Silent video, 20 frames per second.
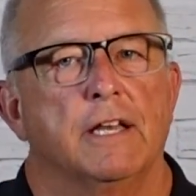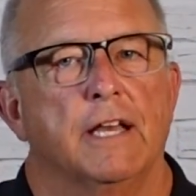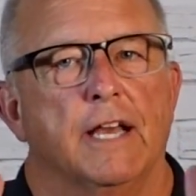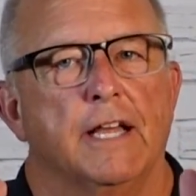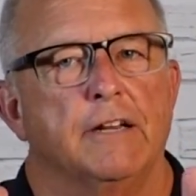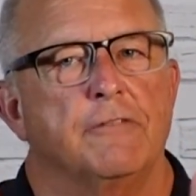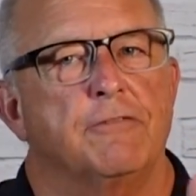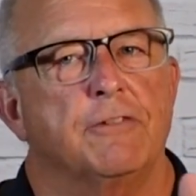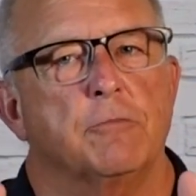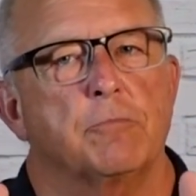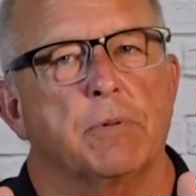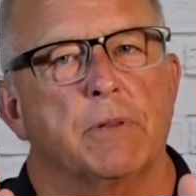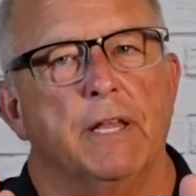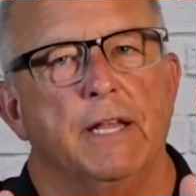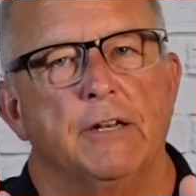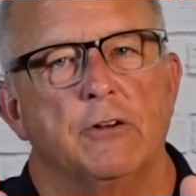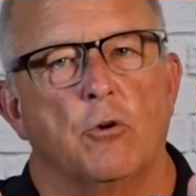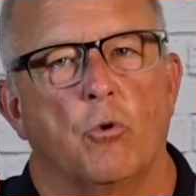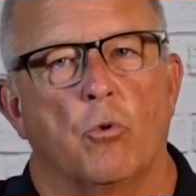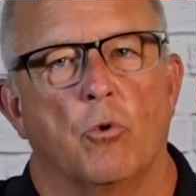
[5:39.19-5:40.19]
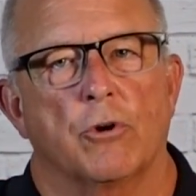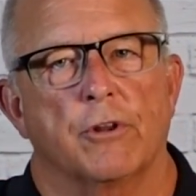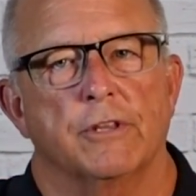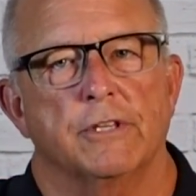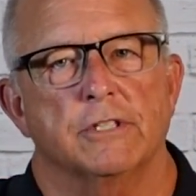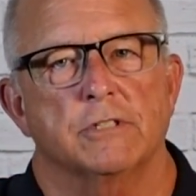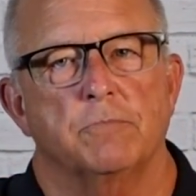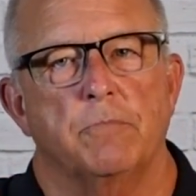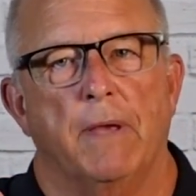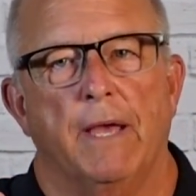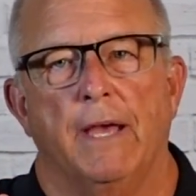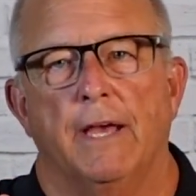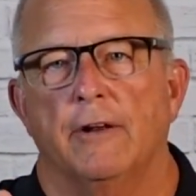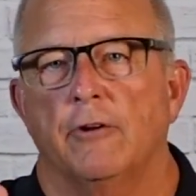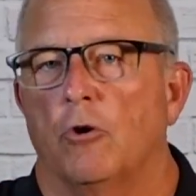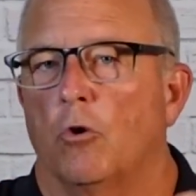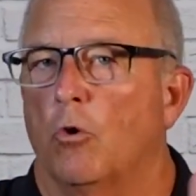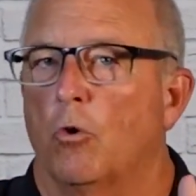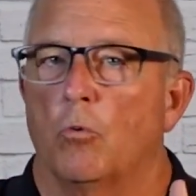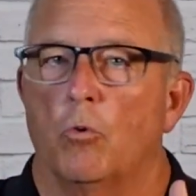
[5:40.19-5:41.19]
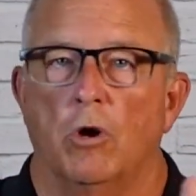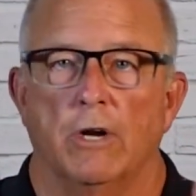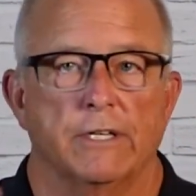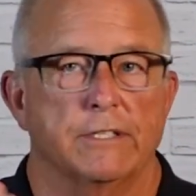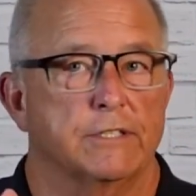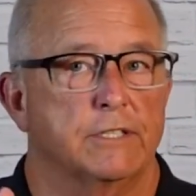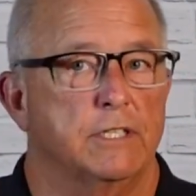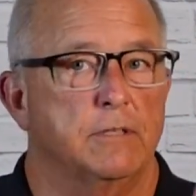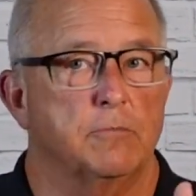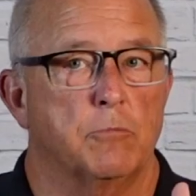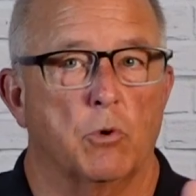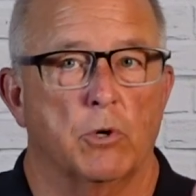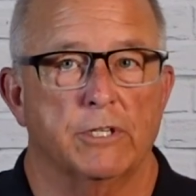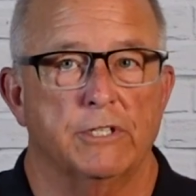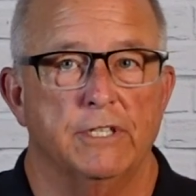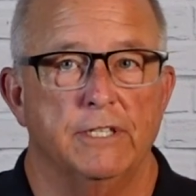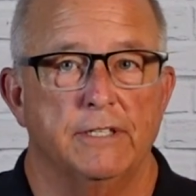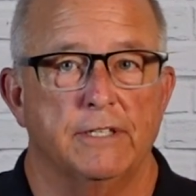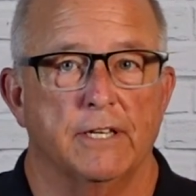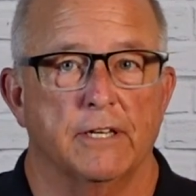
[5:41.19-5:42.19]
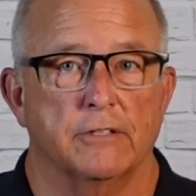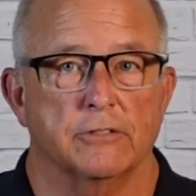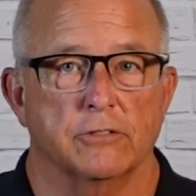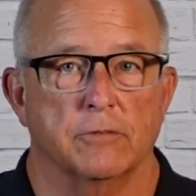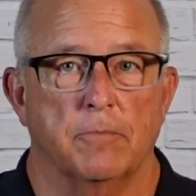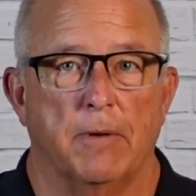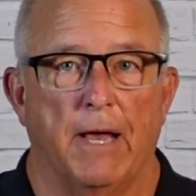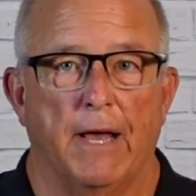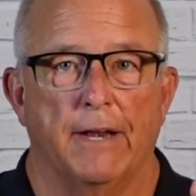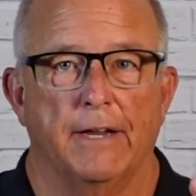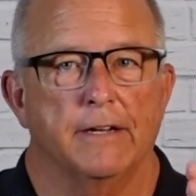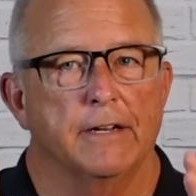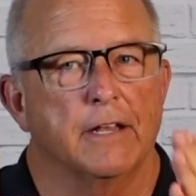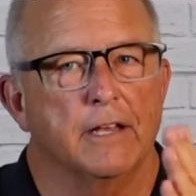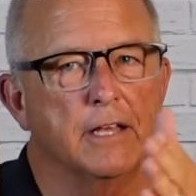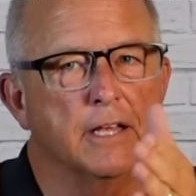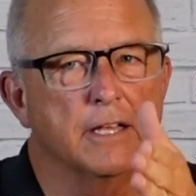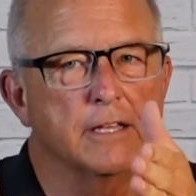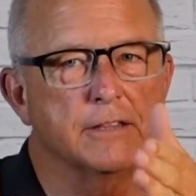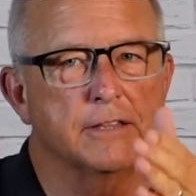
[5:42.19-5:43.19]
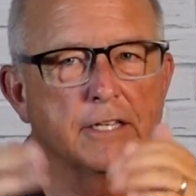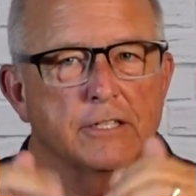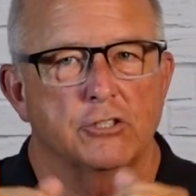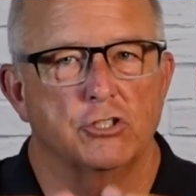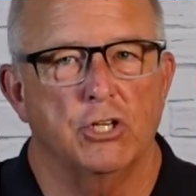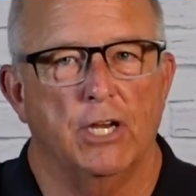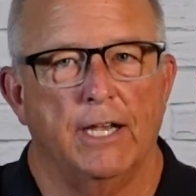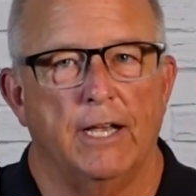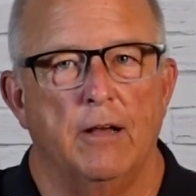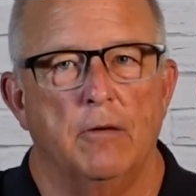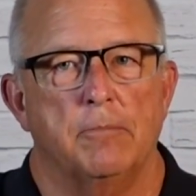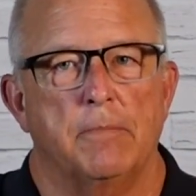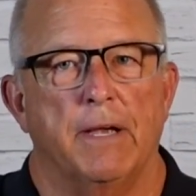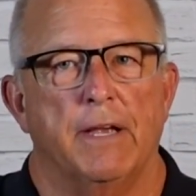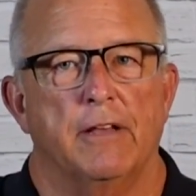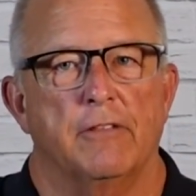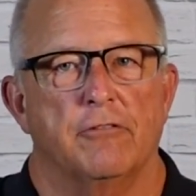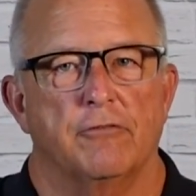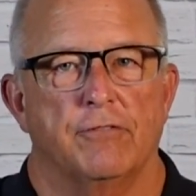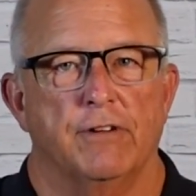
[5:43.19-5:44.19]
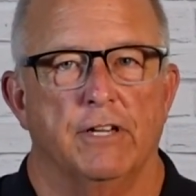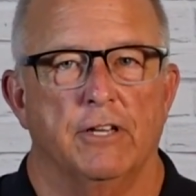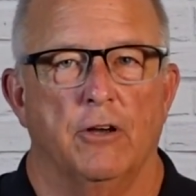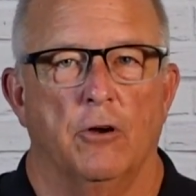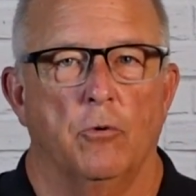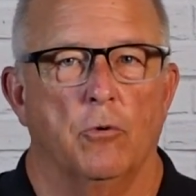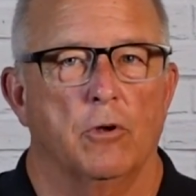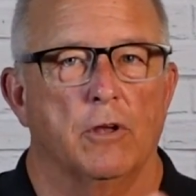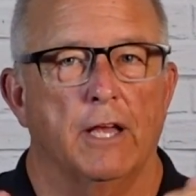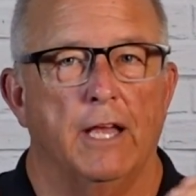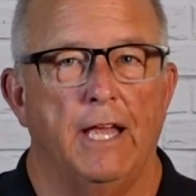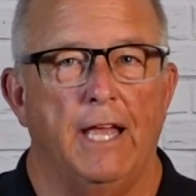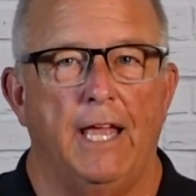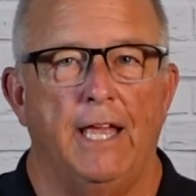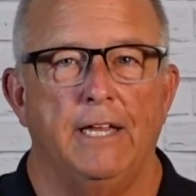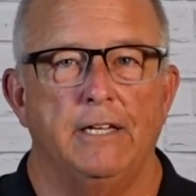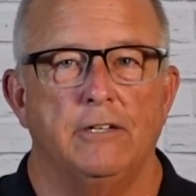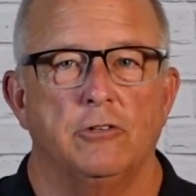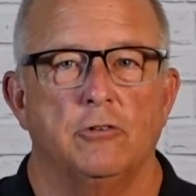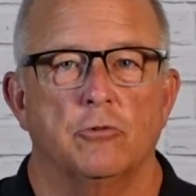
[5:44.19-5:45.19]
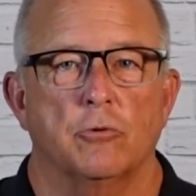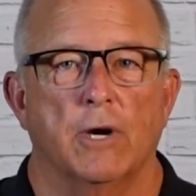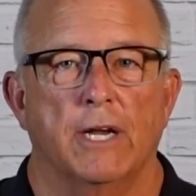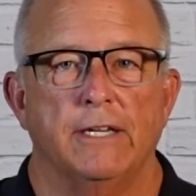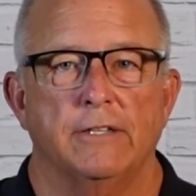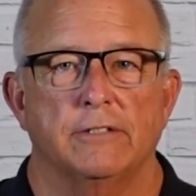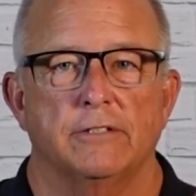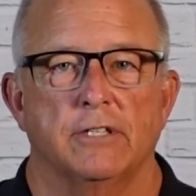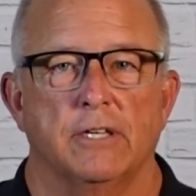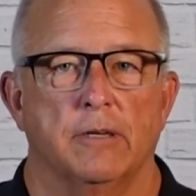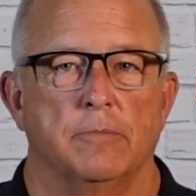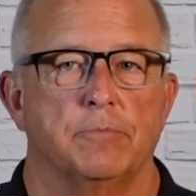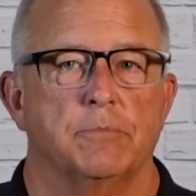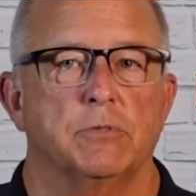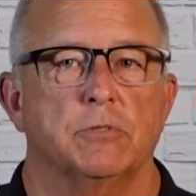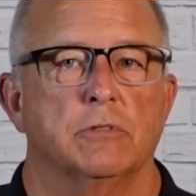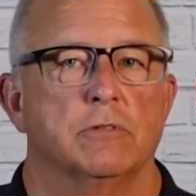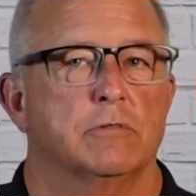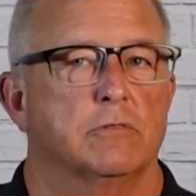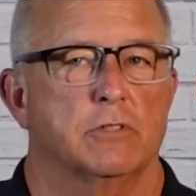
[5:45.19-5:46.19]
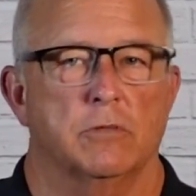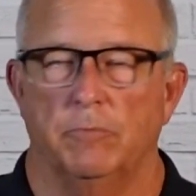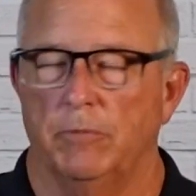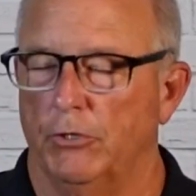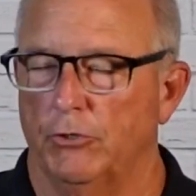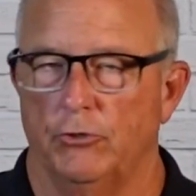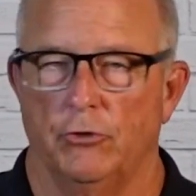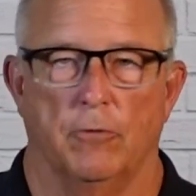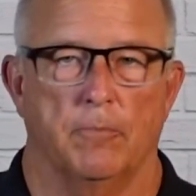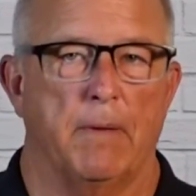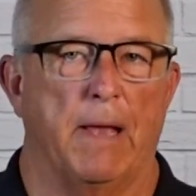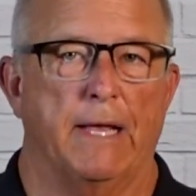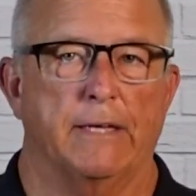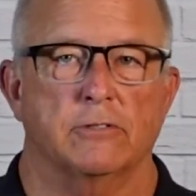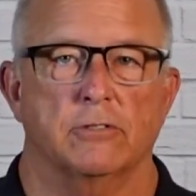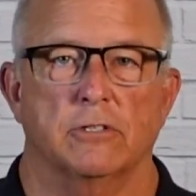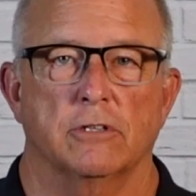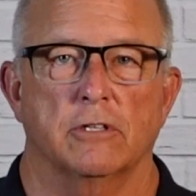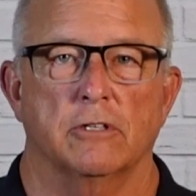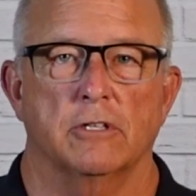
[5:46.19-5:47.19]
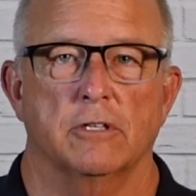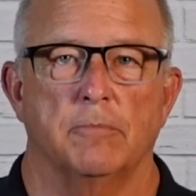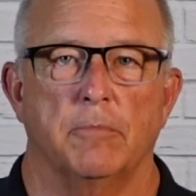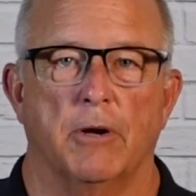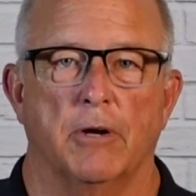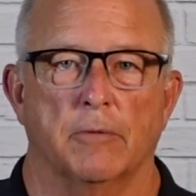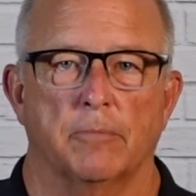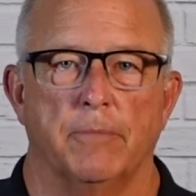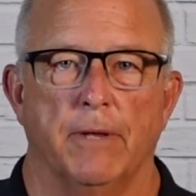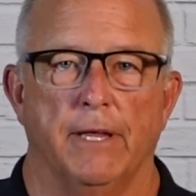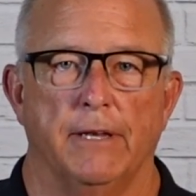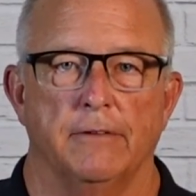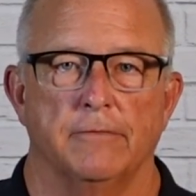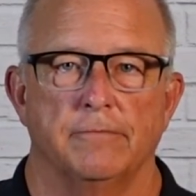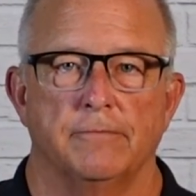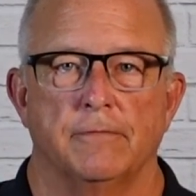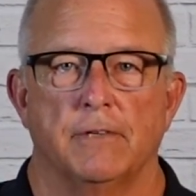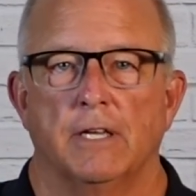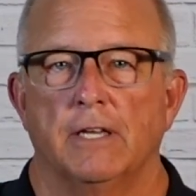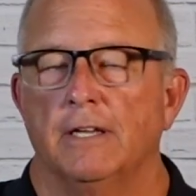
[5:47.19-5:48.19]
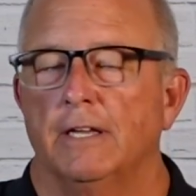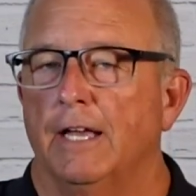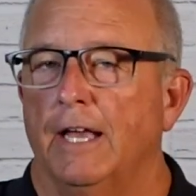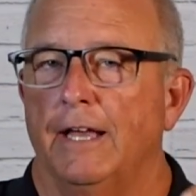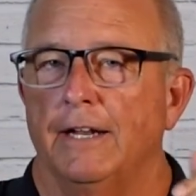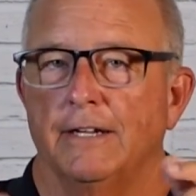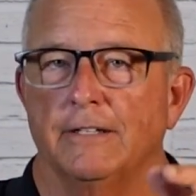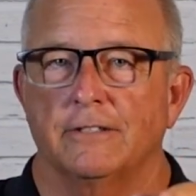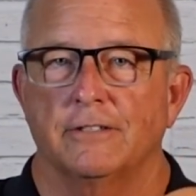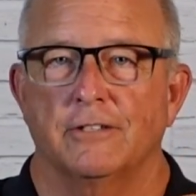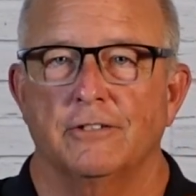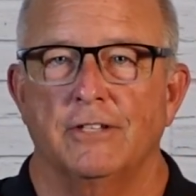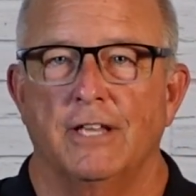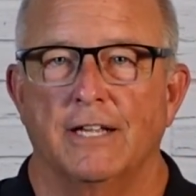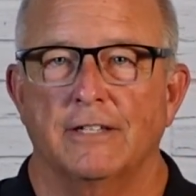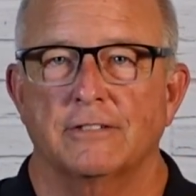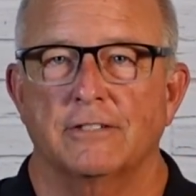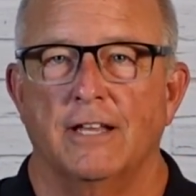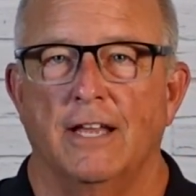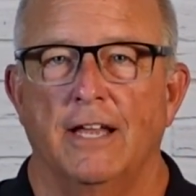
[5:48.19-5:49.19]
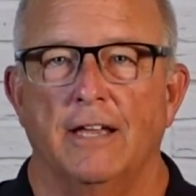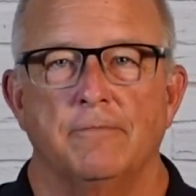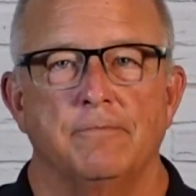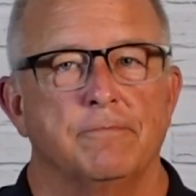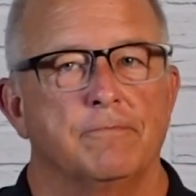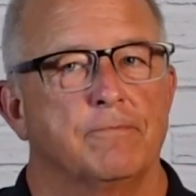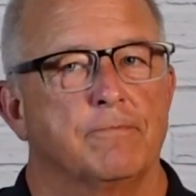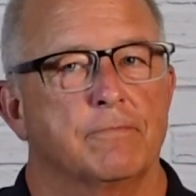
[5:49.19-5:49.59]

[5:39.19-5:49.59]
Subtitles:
And if you plan to order this bed or want to see more details about it, then check out my other video, 8 Great Tips to Build Your Max & Lily Bunk Bed. And until next time,